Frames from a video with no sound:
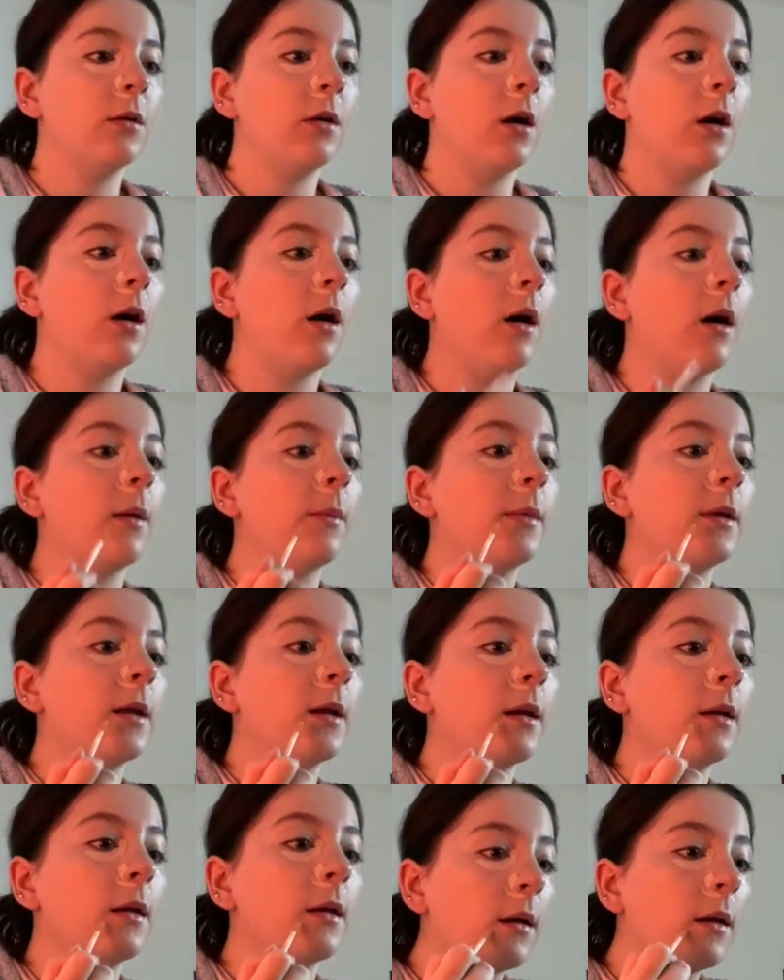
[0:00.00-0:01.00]
a
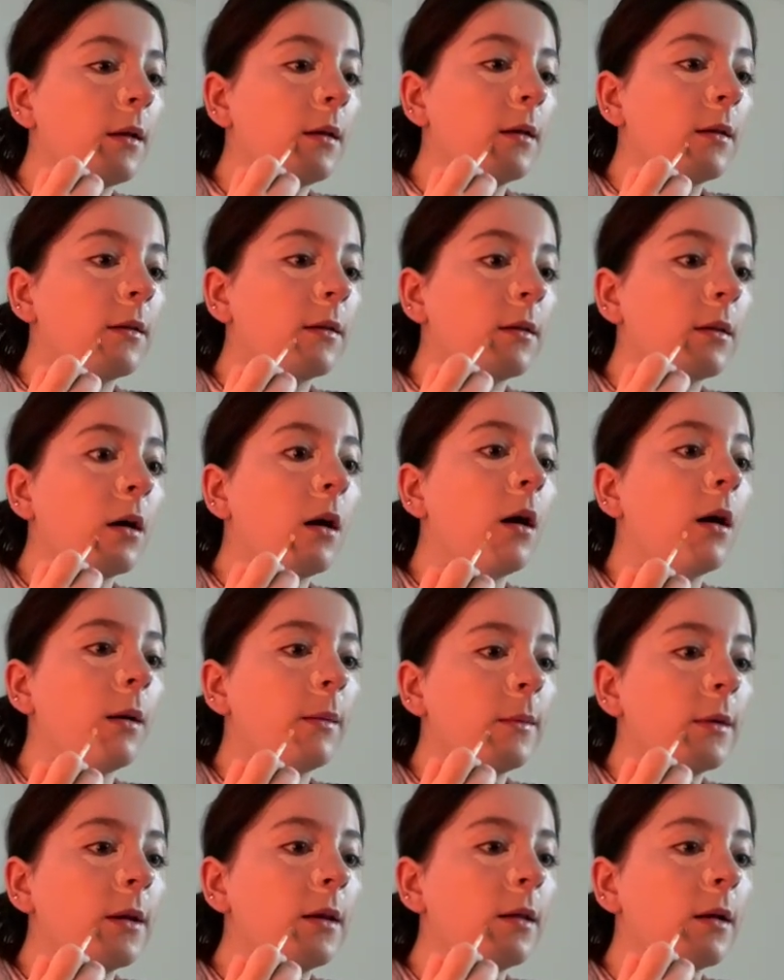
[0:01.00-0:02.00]
harmony and it's the
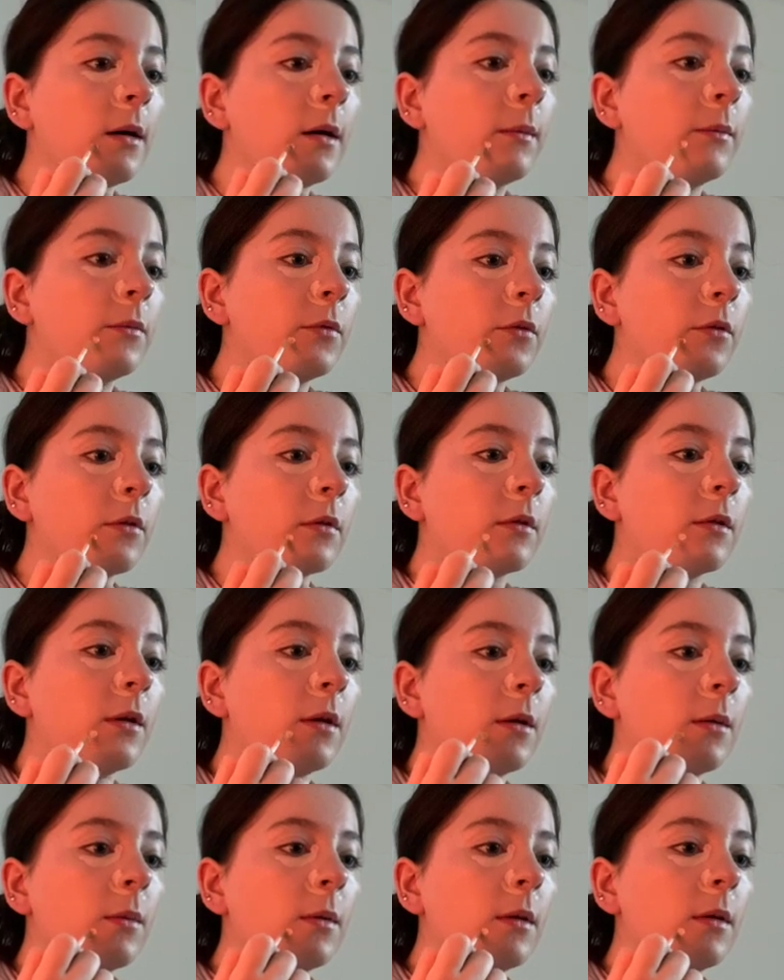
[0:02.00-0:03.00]
harmony that I'm
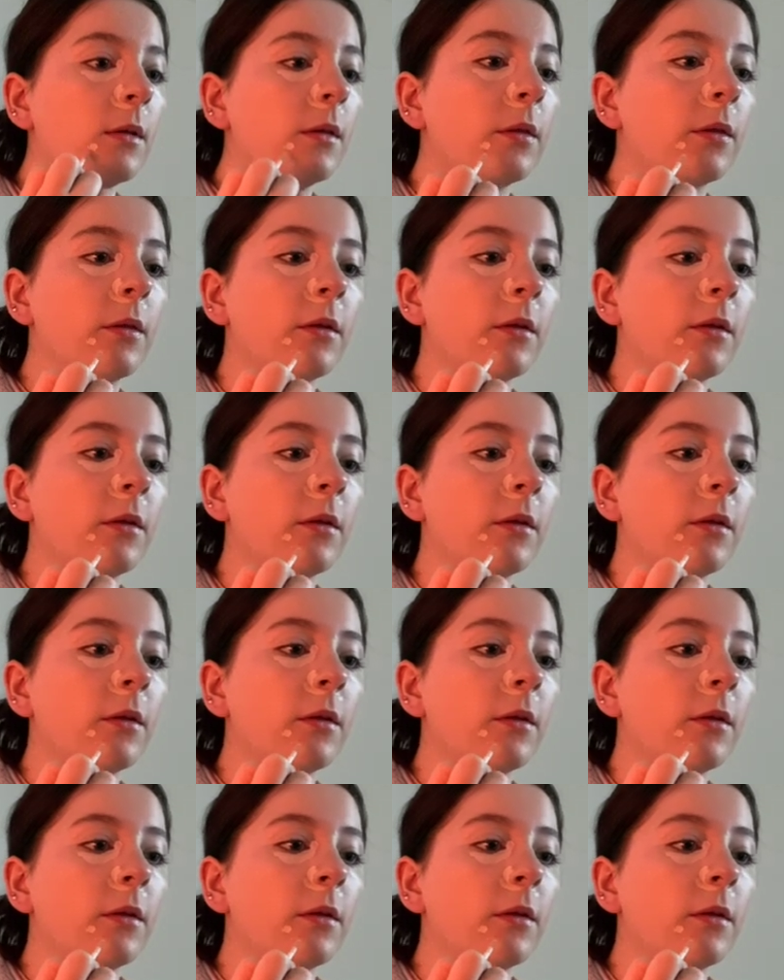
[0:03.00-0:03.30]
struggling with.